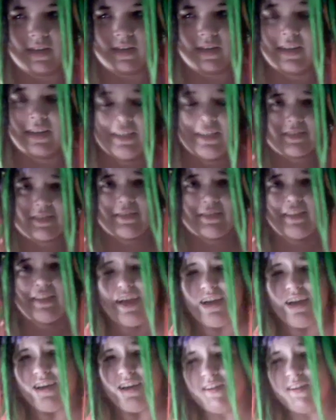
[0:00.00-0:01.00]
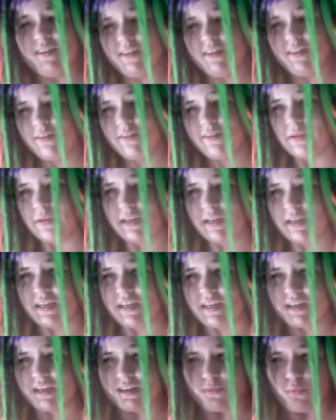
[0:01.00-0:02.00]
So that could be
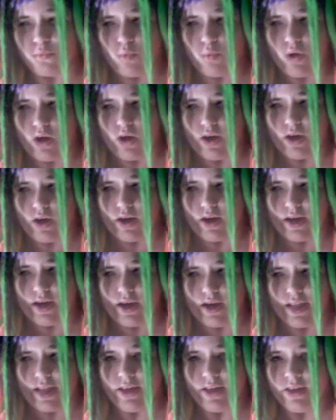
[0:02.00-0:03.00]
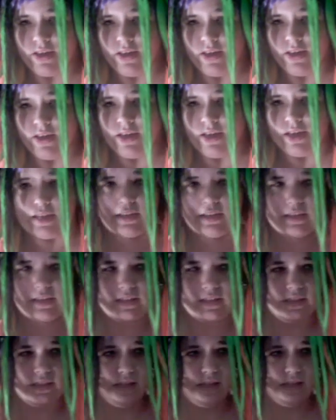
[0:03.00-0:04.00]
why. And I
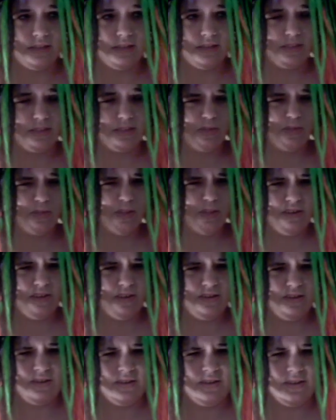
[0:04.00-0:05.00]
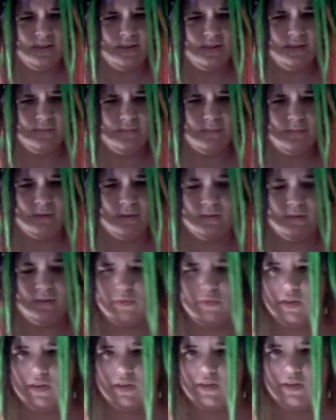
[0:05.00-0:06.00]
think, I'm not
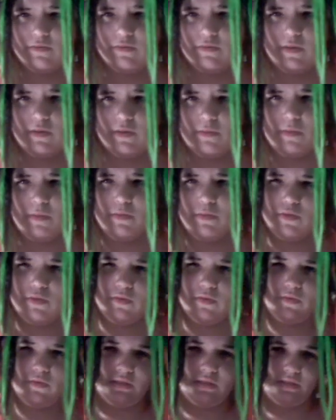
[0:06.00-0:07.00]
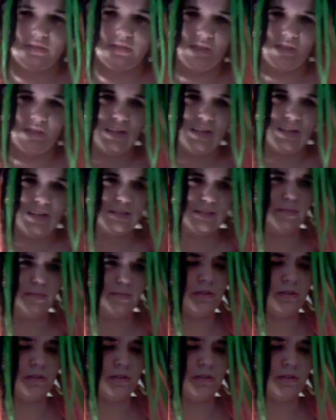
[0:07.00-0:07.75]
quite remember, because the last time I saw